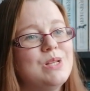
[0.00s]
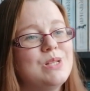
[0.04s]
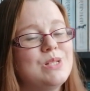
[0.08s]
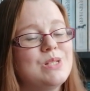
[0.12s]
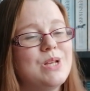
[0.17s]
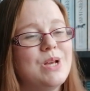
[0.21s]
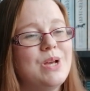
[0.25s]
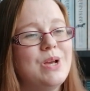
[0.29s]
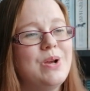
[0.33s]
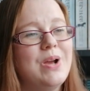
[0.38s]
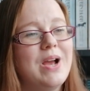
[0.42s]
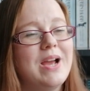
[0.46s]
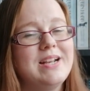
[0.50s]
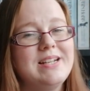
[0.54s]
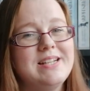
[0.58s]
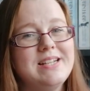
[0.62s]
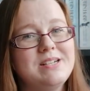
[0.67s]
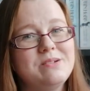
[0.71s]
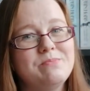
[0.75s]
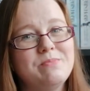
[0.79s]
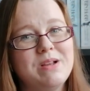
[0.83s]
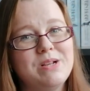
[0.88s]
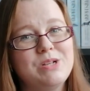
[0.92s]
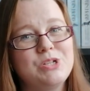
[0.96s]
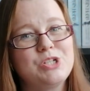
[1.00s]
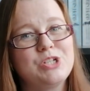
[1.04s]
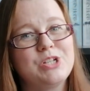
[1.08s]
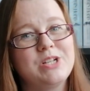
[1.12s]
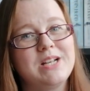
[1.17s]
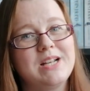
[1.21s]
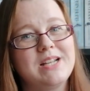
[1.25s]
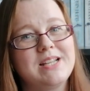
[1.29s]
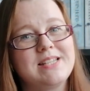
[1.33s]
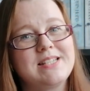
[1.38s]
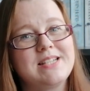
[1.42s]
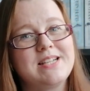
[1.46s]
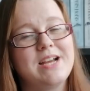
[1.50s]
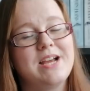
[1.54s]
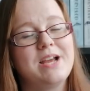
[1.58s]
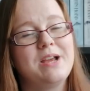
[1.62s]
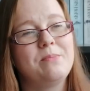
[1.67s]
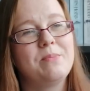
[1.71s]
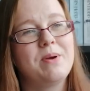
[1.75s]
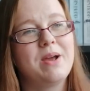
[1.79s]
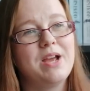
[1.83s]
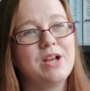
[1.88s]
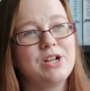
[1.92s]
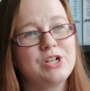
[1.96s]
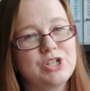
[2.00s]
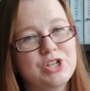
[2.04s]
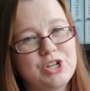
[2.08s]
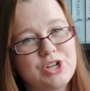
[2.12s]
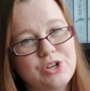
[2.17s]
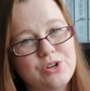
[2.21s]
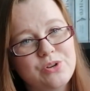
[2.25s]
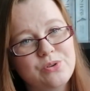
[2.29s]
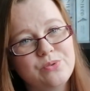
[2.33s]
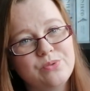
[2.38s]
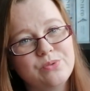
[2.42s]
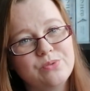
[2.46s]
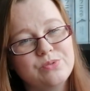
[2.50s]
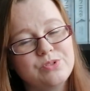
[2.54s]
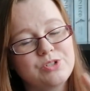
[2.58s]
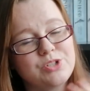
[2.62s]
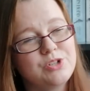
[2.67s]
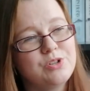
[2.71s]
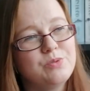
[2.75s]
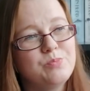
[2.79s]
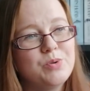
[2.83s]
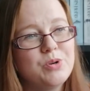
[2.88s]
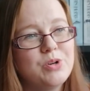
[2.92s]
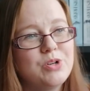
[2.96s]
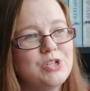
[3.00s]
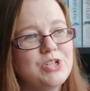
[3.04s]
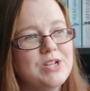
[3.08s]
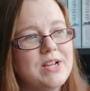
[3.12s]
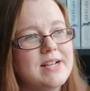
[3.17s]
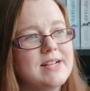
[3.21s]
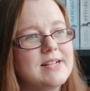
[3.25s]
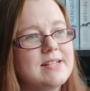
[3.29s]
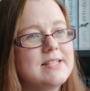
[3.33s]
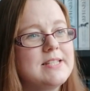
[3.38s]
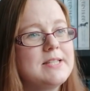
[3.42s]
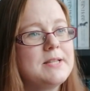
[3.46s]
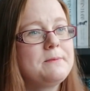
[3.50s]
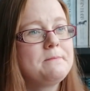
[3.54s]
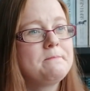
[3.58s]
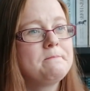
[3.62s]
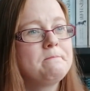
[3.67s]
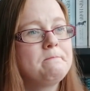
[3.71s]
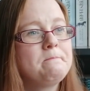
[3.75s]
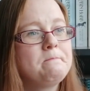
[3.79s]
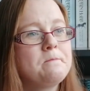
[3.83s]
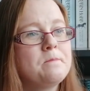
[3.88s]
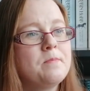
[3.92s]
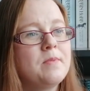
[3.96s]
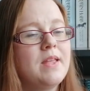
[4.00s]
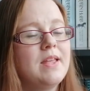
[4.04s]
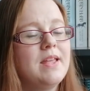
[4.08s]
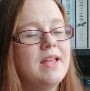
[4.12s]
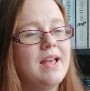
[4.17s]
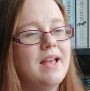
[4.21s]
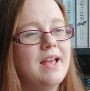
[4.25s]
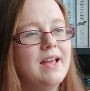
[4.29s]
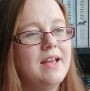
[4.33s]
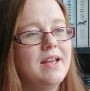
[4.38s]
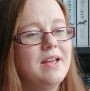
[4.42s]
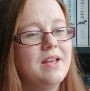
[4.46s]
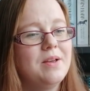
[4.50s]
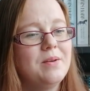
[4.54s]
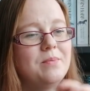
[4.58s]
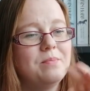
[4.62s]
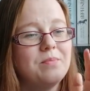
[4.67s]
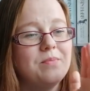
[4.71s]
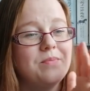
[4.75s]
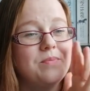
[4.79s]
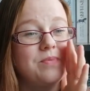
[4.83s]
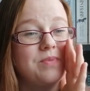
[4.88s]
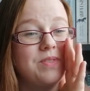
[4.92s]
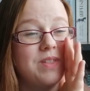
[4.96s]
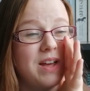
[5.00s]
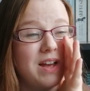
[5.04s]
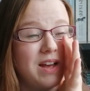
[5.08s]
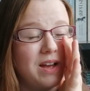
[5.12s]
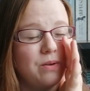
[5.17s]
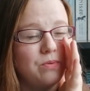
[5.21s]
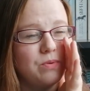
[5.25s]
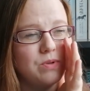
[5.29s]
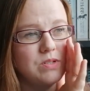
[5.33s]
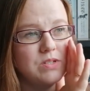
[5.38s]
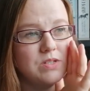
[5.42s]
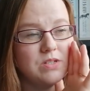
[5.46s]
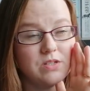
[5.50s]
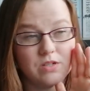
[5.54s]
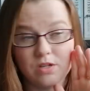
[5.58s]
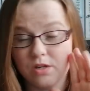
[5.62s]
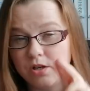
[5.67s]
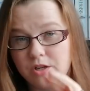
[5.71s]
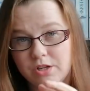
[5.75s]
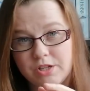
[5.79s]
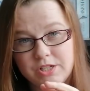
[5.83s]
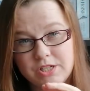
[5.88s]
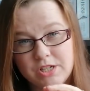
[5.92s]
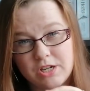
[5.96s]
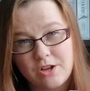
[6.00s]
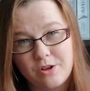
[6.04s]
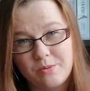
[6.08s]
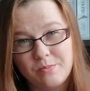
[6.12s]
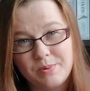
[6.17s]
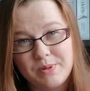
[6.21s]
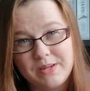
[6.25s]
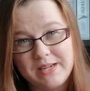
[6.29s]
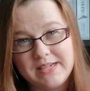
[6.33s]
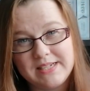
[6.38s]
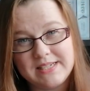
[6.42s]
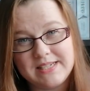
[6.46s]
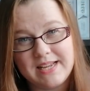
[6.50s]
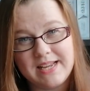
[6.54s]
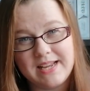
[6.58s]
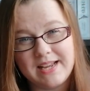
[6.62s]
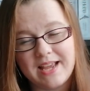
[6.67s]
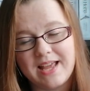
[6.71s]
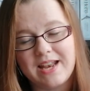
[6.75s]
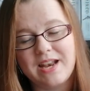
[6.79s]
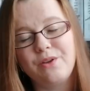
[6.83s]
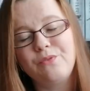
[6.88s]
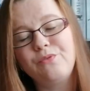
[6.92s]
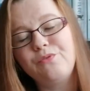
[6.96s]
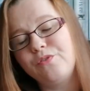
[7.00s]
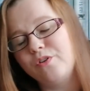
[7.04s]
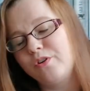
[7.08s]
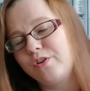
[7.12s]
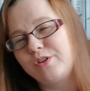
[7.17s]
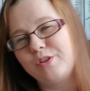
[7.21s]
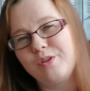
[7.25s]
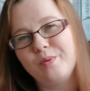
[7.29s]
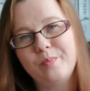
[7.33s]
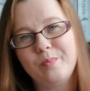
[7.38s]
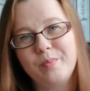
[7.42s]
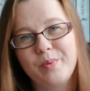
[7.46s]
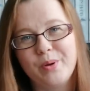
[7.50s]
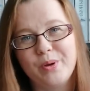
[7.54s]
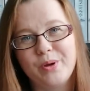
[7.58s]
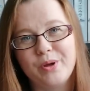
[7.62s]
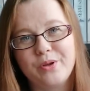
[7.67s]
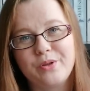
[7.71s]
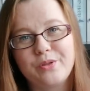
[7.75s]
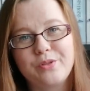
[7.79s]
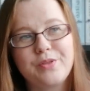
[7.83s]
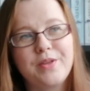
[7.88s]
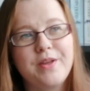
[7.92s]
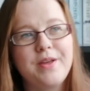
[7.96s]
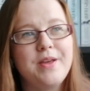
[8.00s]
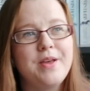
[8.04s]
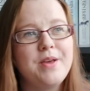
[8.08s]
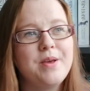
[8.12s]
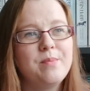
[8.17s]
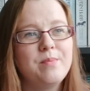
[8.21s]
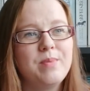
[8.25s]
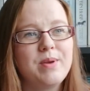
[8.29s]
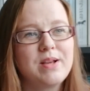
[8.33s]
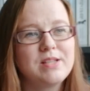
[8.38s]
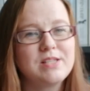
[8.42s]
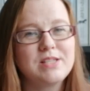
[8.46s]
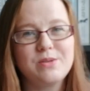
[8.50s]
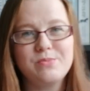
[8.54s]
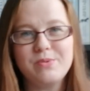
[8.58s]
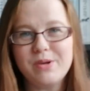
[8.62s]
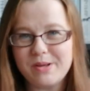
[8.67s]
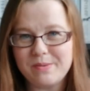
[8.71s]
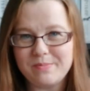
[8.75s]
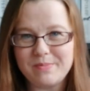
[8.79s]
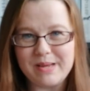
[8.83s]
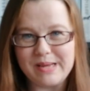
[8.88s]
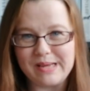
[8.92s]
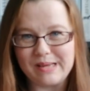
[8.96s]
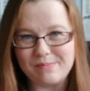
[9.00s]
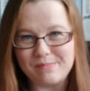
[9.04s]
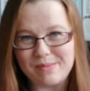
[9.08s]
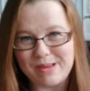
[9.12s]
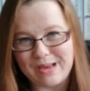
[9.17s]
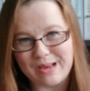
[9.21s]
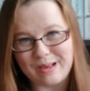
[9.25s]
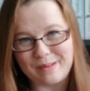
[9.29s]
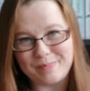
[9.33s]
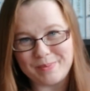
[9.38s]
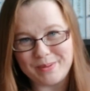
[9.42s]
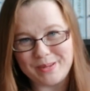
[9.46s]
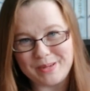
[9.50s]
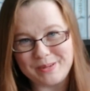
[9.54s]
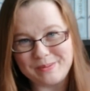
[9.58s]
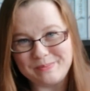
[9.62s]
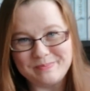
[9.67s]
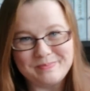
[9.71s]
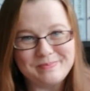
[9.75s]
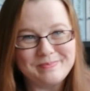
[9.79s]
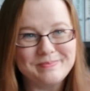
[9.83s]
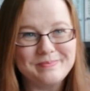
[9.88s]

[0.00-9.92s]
So I did mention last time I had two projects that I was close to completing, and I've frogged them both because they weren't making me happy.